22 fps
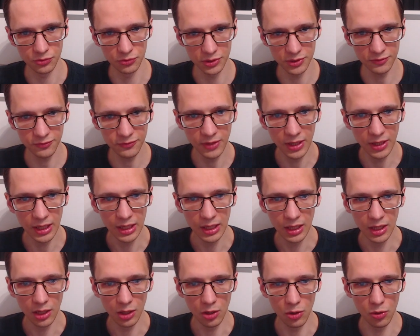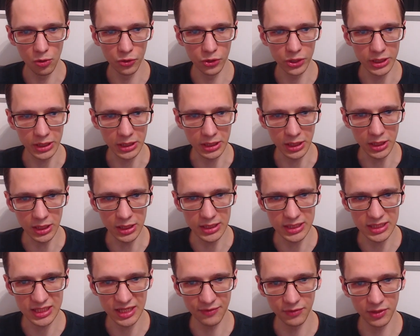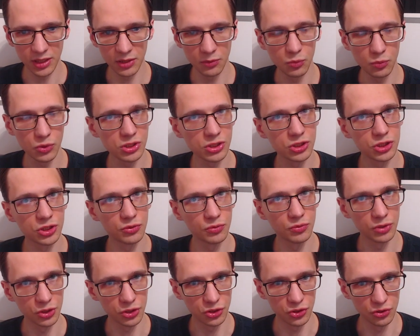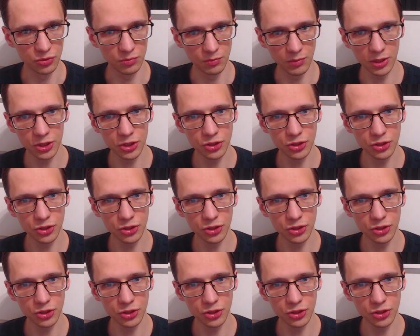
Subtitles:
of. On e7, it wasn't doing too much.